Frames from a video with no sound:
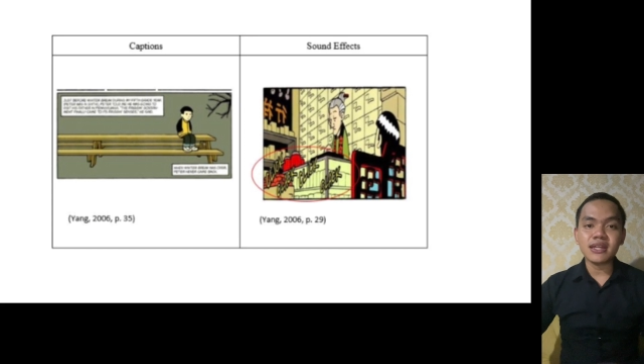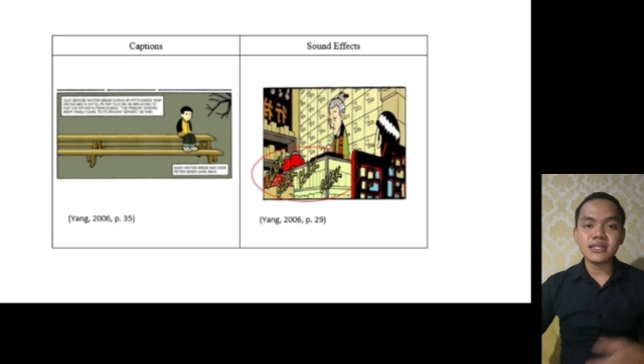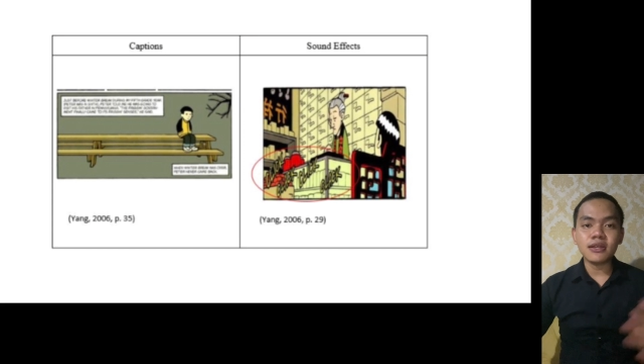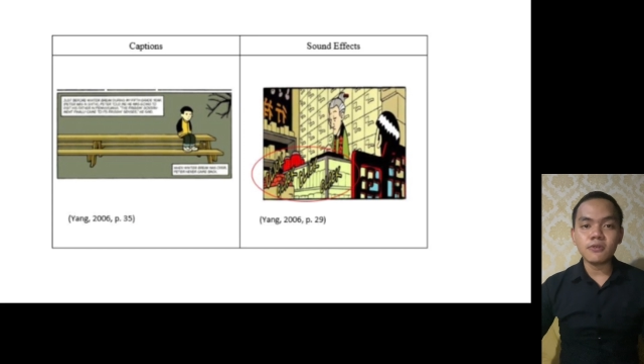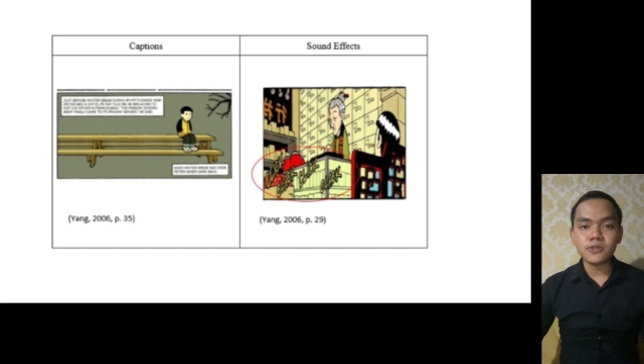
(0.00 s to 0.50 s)
And
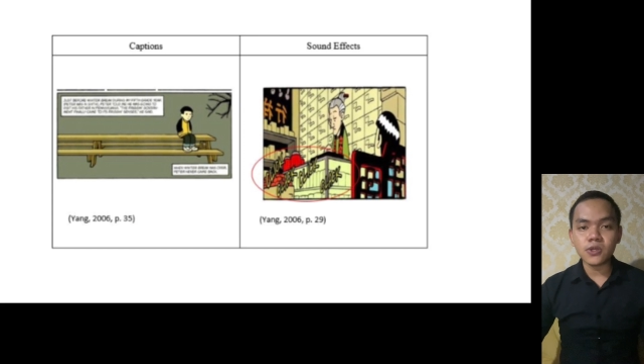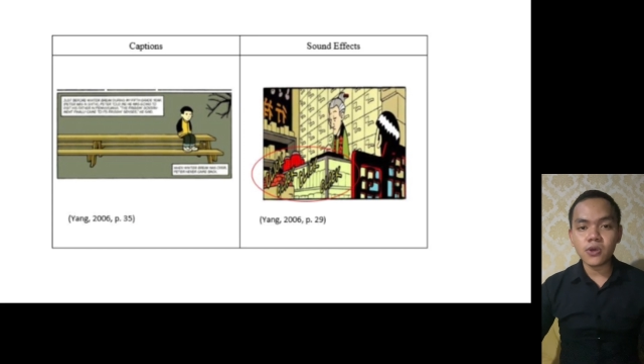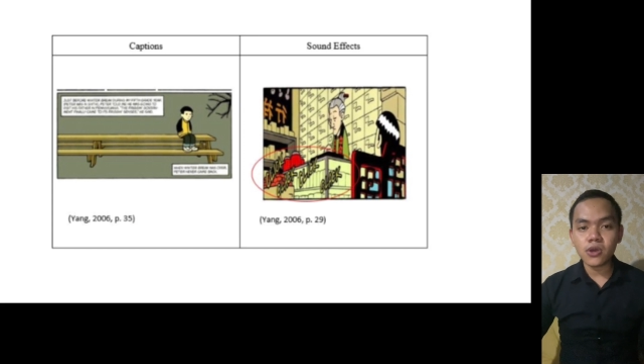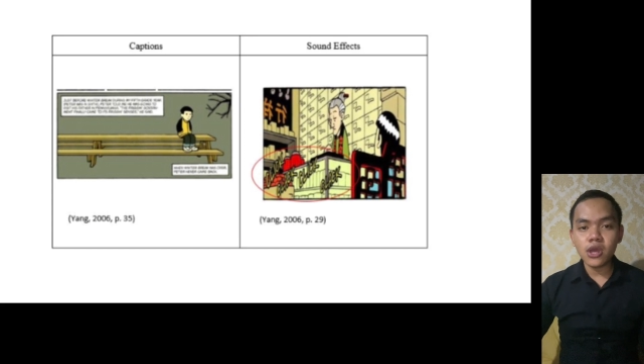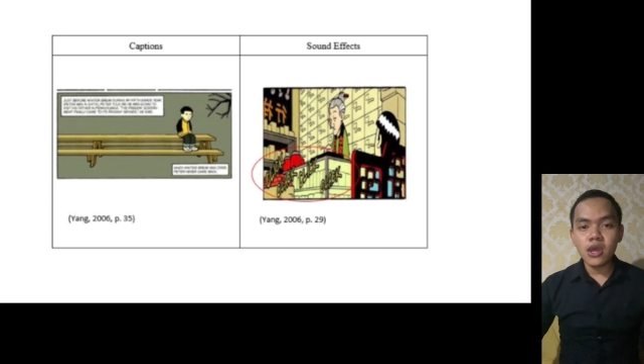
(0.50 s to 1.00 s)
it's
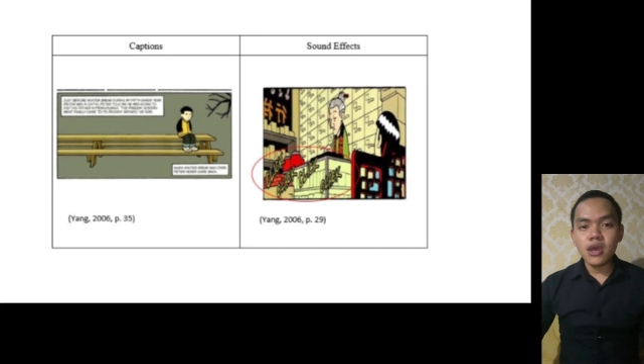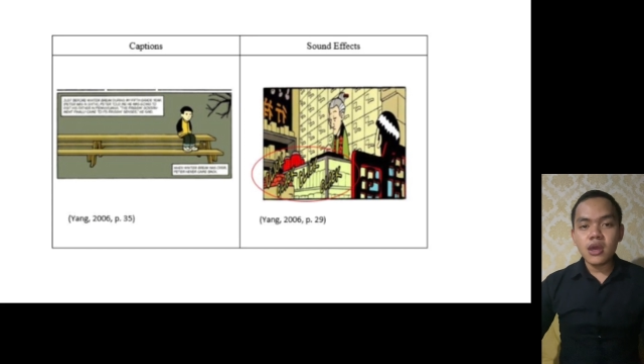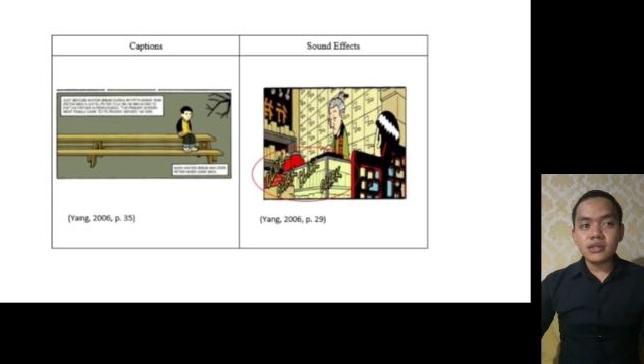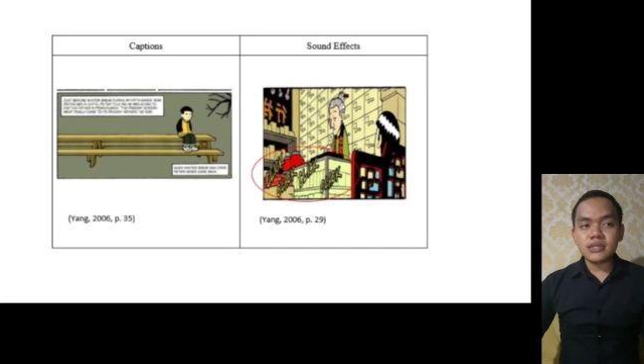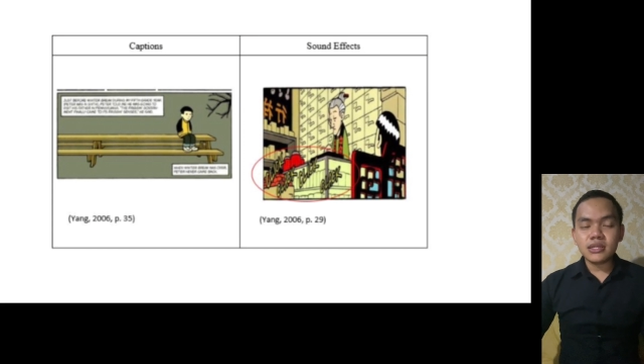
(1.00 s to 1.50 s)
also
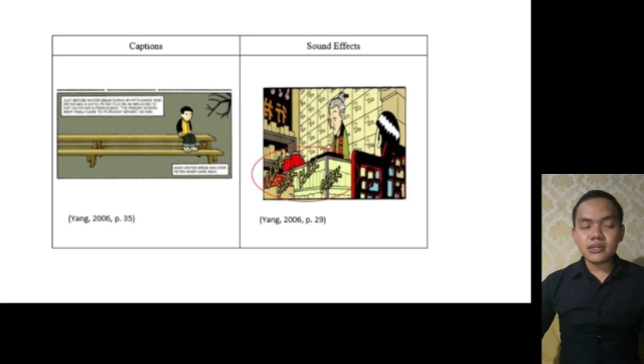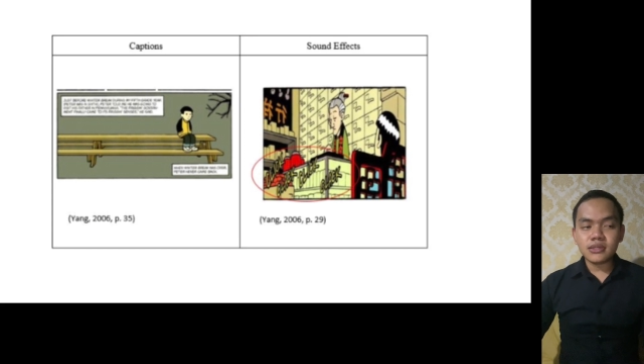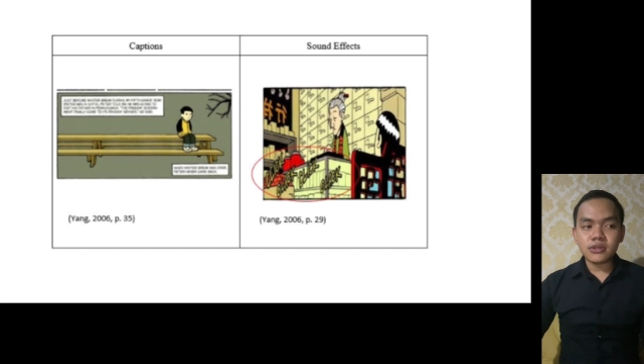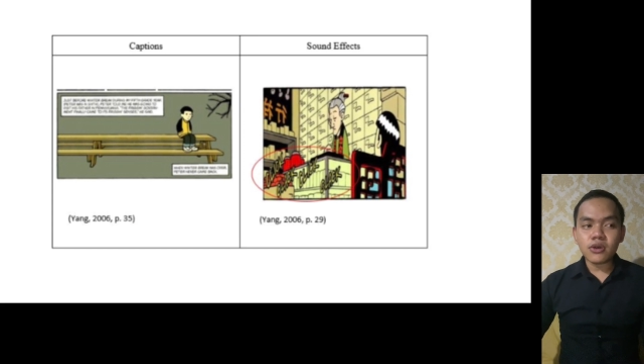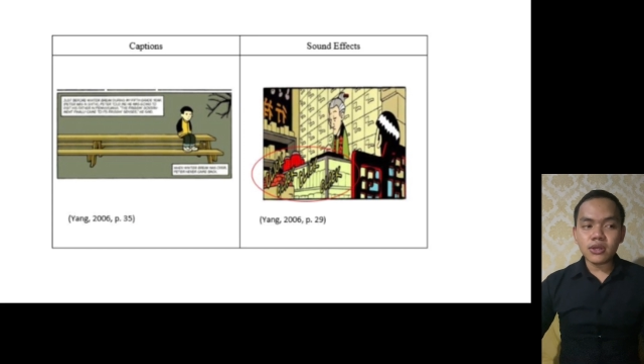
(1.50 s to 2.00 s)

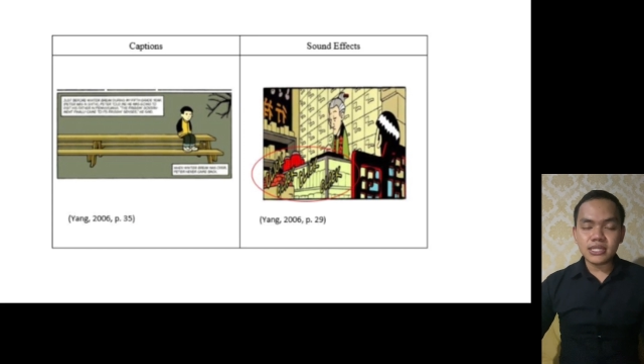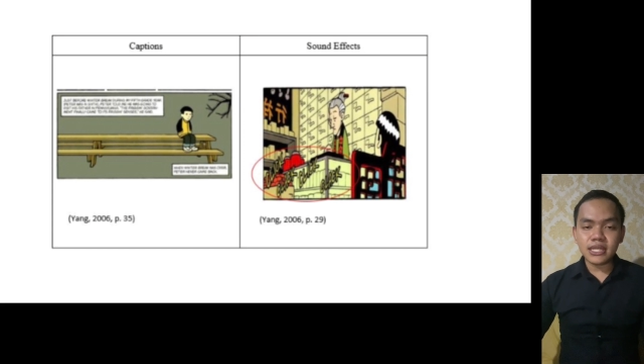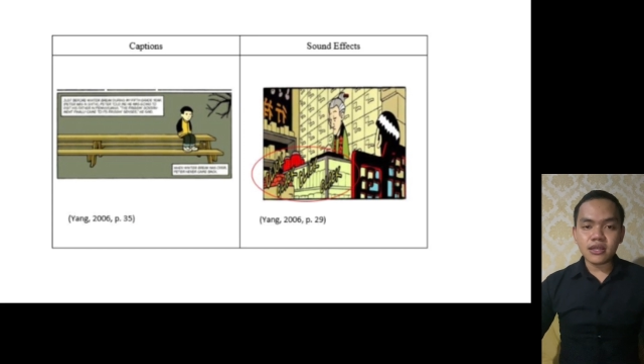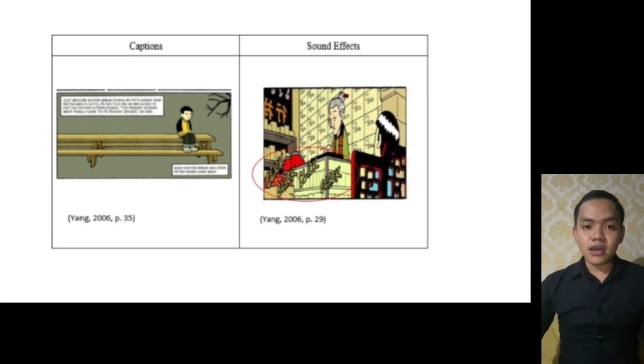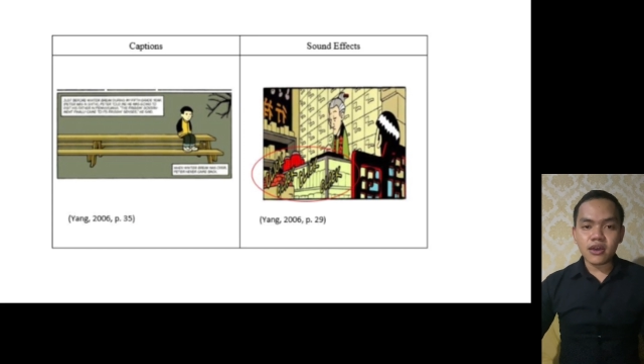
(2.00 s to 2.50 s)

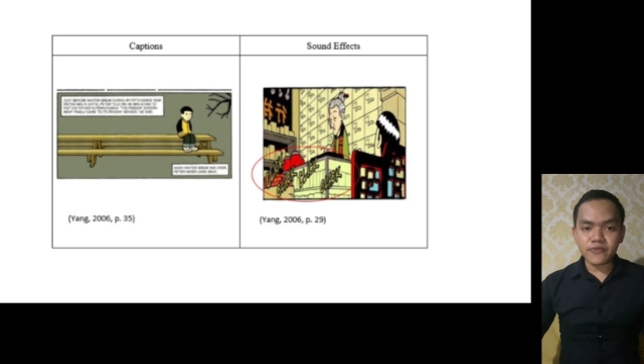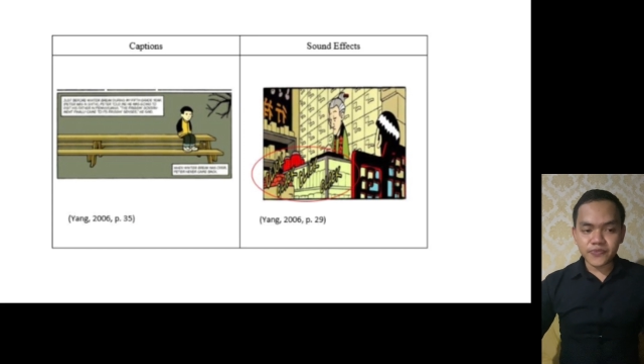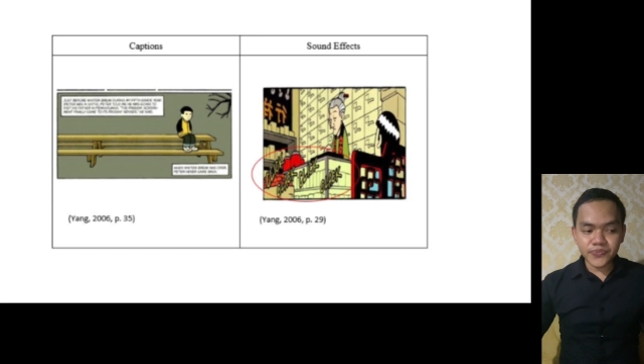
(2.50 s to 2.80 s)
consists of